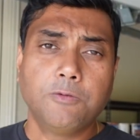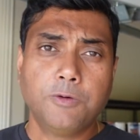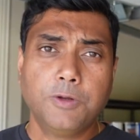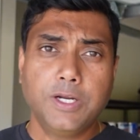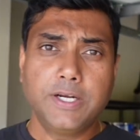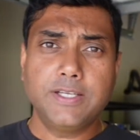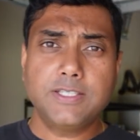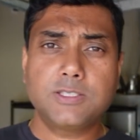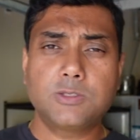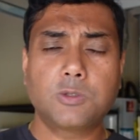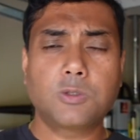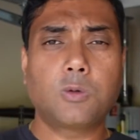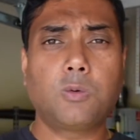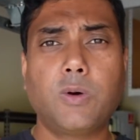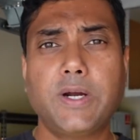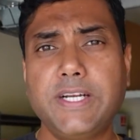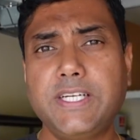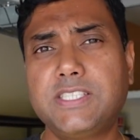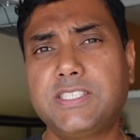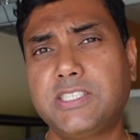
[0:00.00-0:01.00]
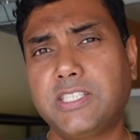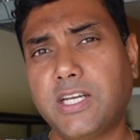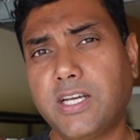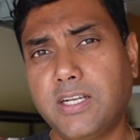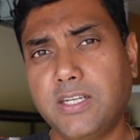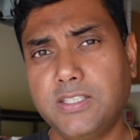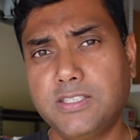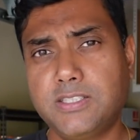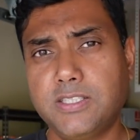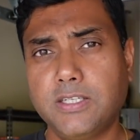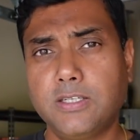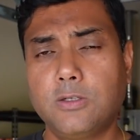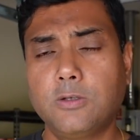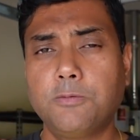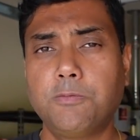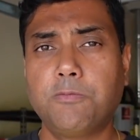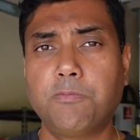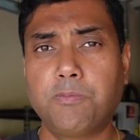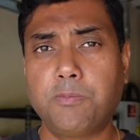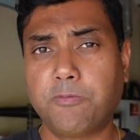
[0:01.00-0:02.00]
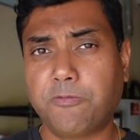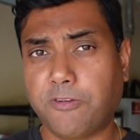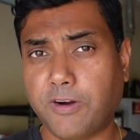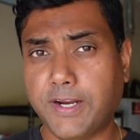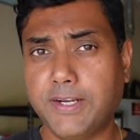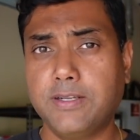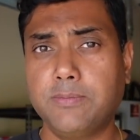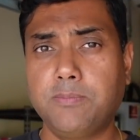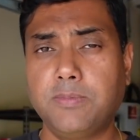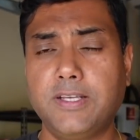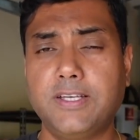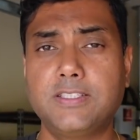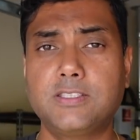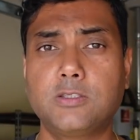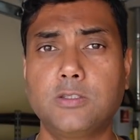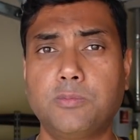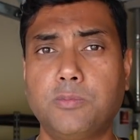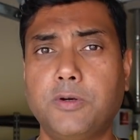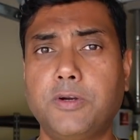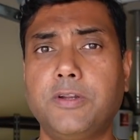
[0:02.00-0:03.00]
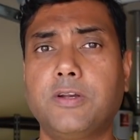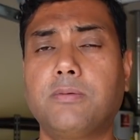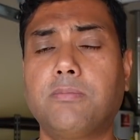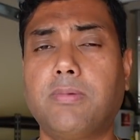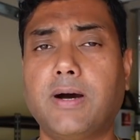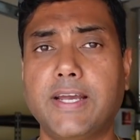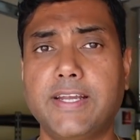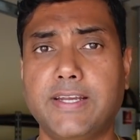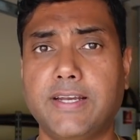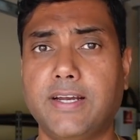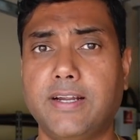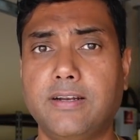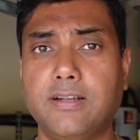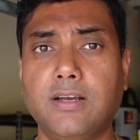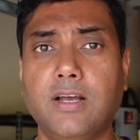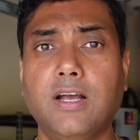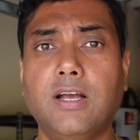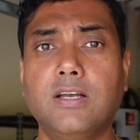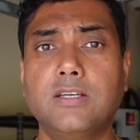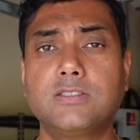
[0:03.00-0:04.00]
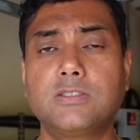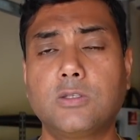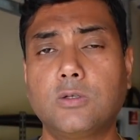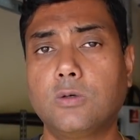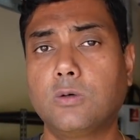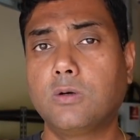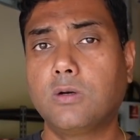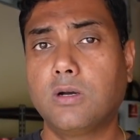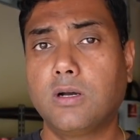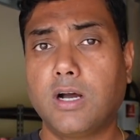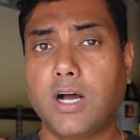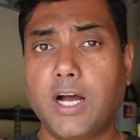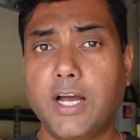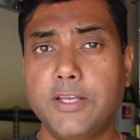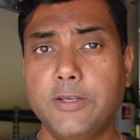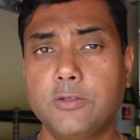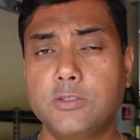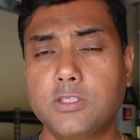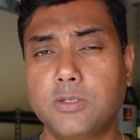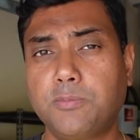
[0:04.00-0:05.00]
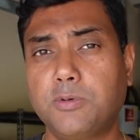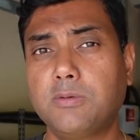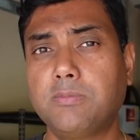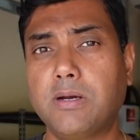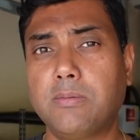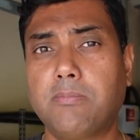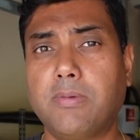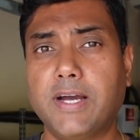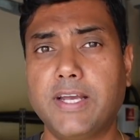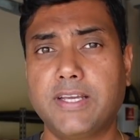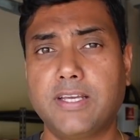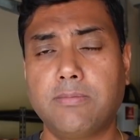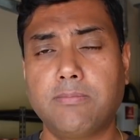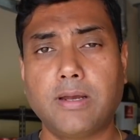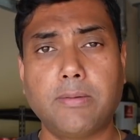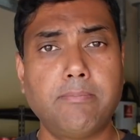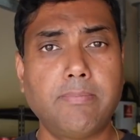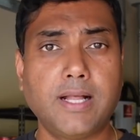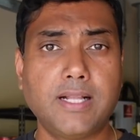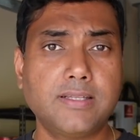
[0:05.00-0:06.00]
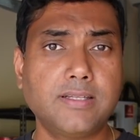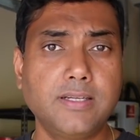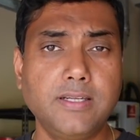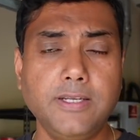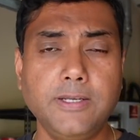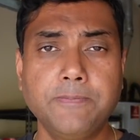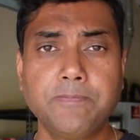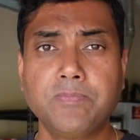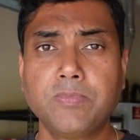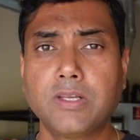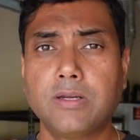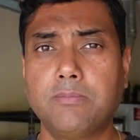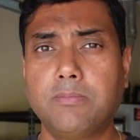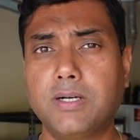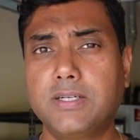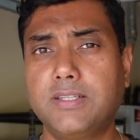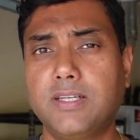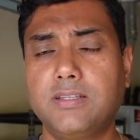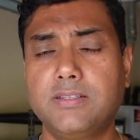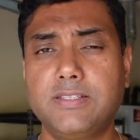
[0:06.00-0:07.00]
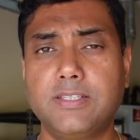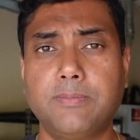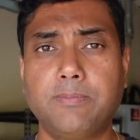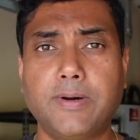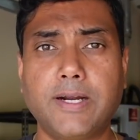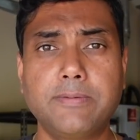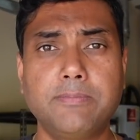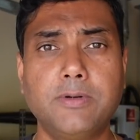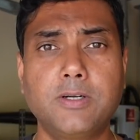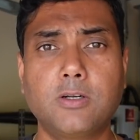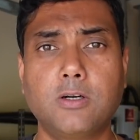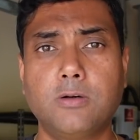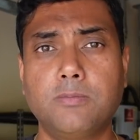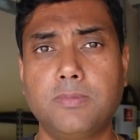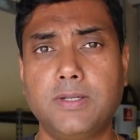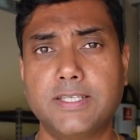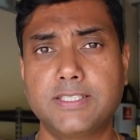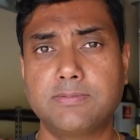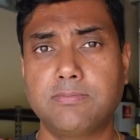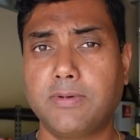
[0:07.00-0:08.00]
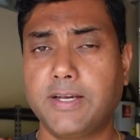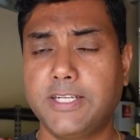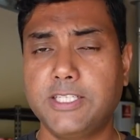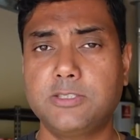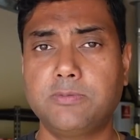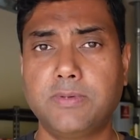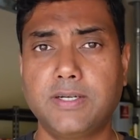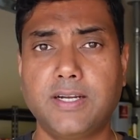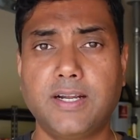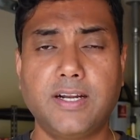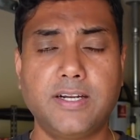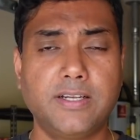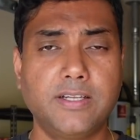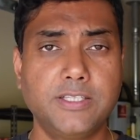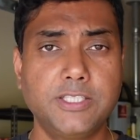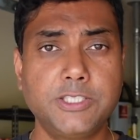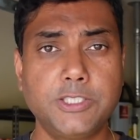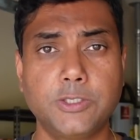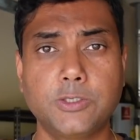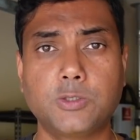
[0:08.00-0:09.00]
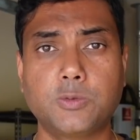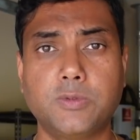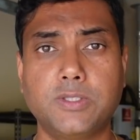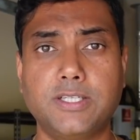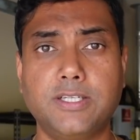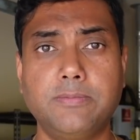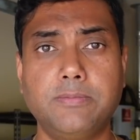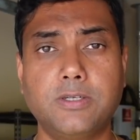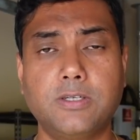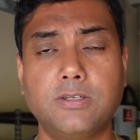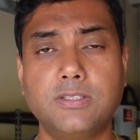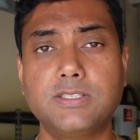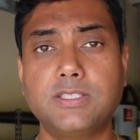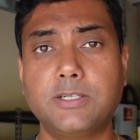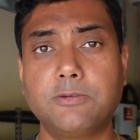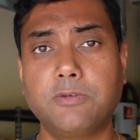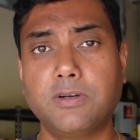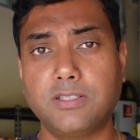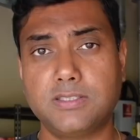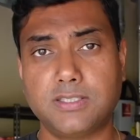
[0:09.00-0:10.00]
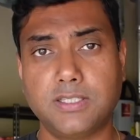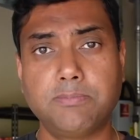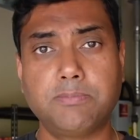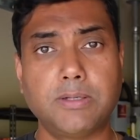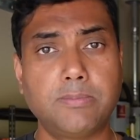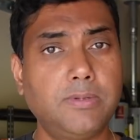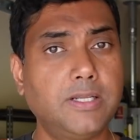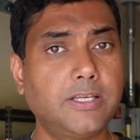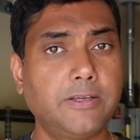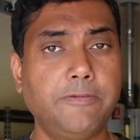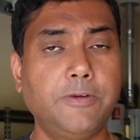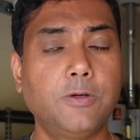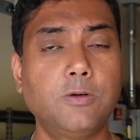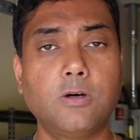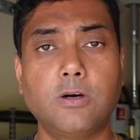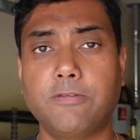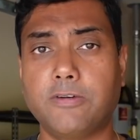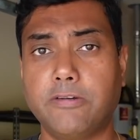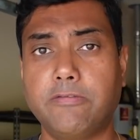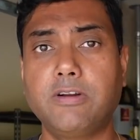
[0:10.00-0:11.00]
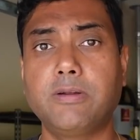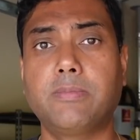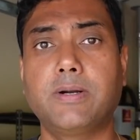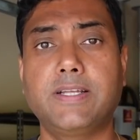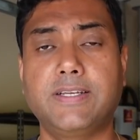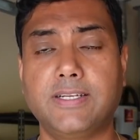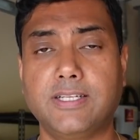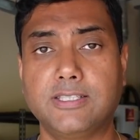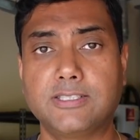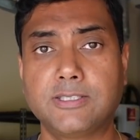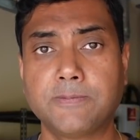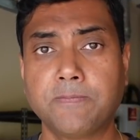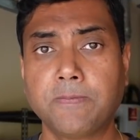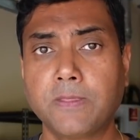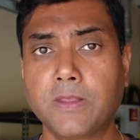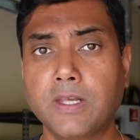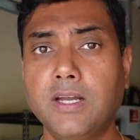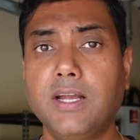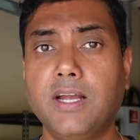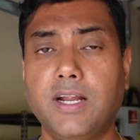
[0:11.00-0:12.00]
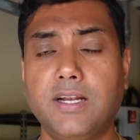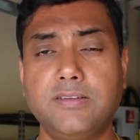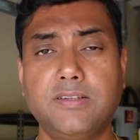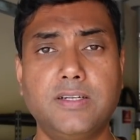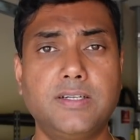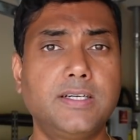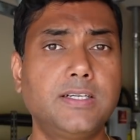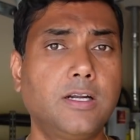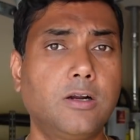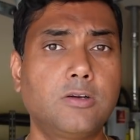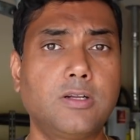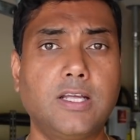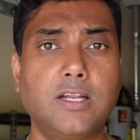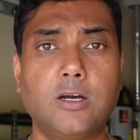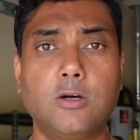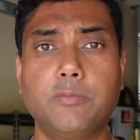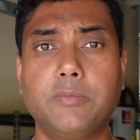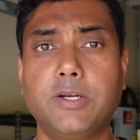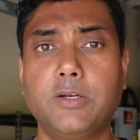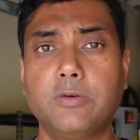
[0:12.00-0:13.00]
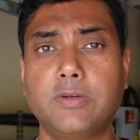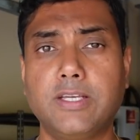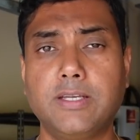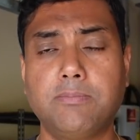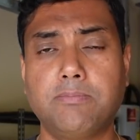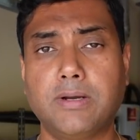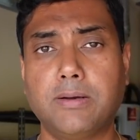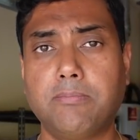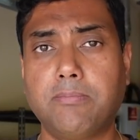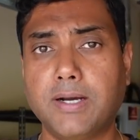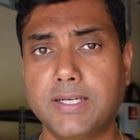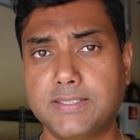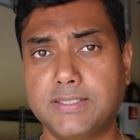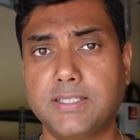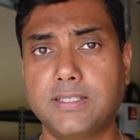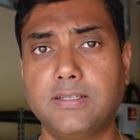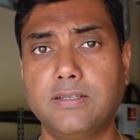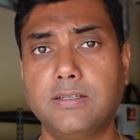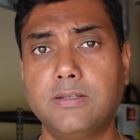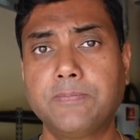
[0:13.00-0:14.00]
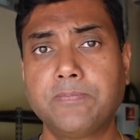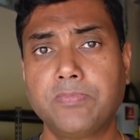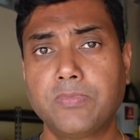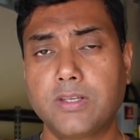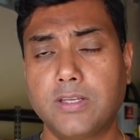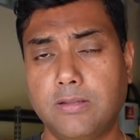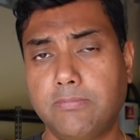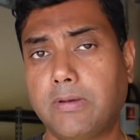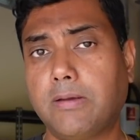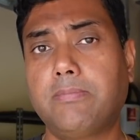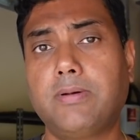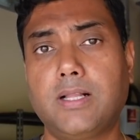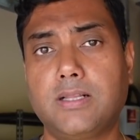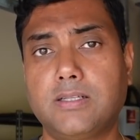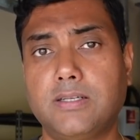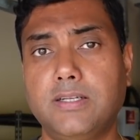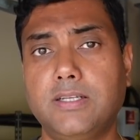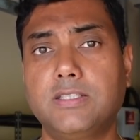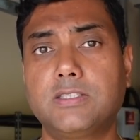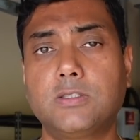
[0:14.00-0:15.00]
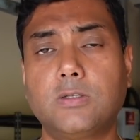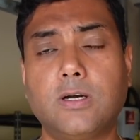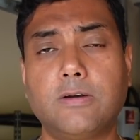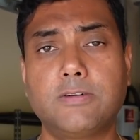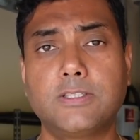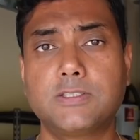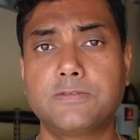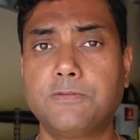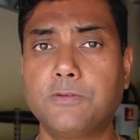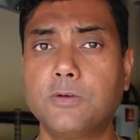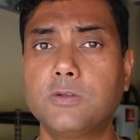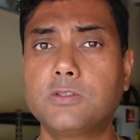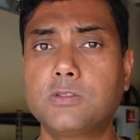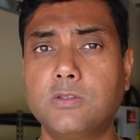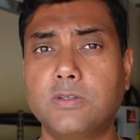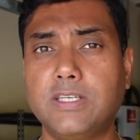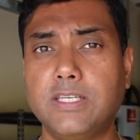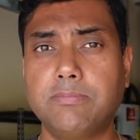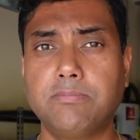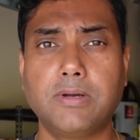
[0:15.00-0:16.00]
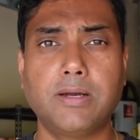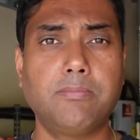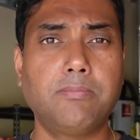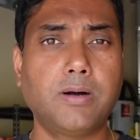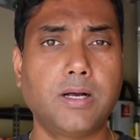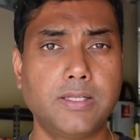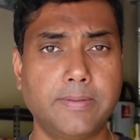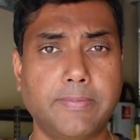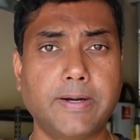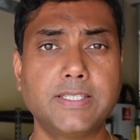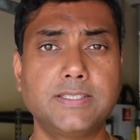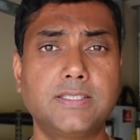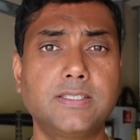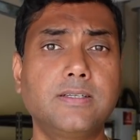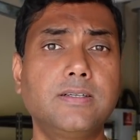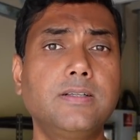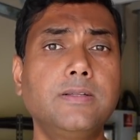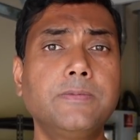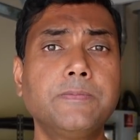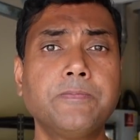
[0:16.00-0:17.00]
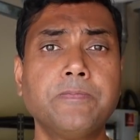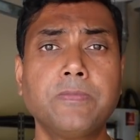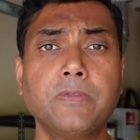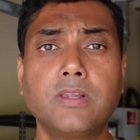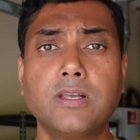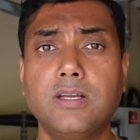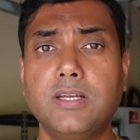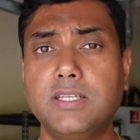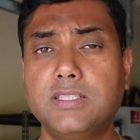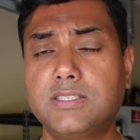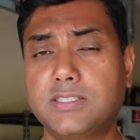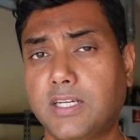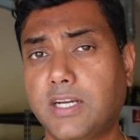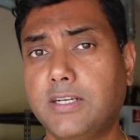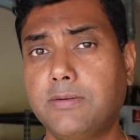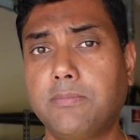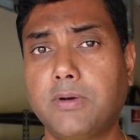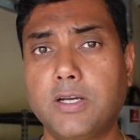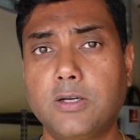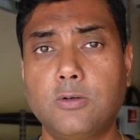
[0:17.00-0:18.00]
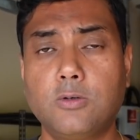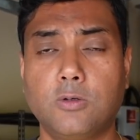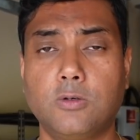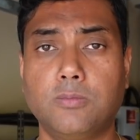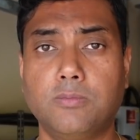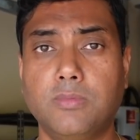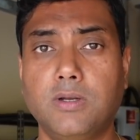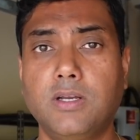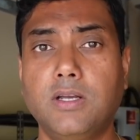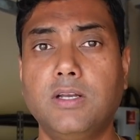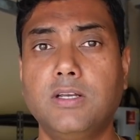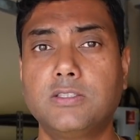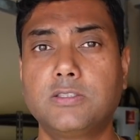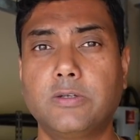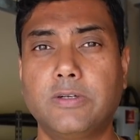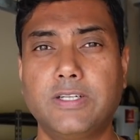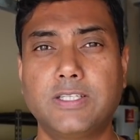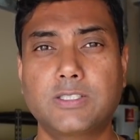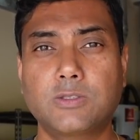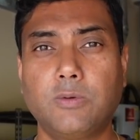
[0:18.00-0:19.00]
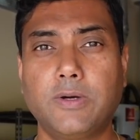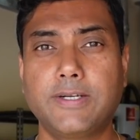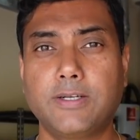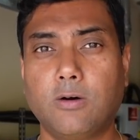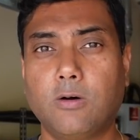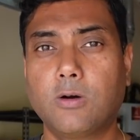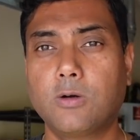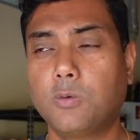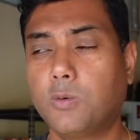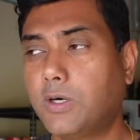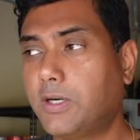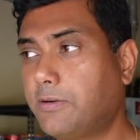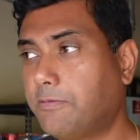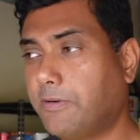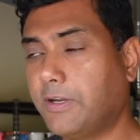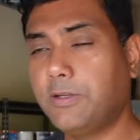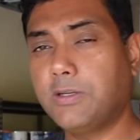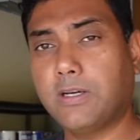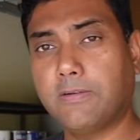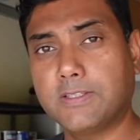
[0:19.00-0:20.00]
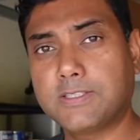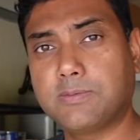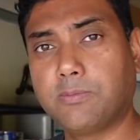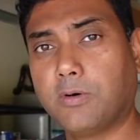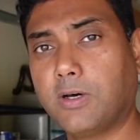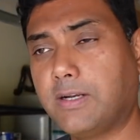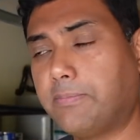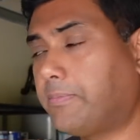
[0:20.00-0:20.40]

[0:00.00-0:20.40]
it is quite challenging to find a place to put your bike at. So I used to put my bike in my balcony, but then the apartment complex management had issues with it because it was in public view of everybody else. And they did not allow me to keep my bicycle in my balcony. So I was forced to keep my bicycle inside my home. So it is quite awkward when you have a small